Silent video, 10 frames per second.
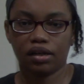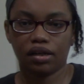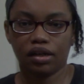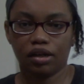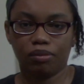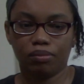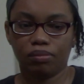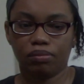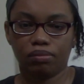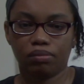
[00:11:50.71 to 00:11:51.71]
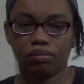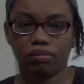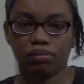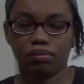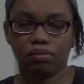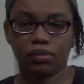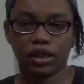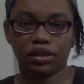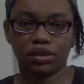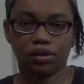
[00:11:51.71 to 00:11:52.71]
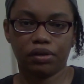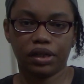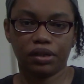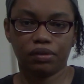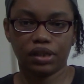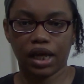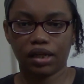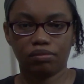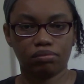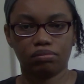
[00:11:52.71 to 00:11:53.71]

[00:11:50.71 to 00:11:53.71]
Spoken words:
a story, or that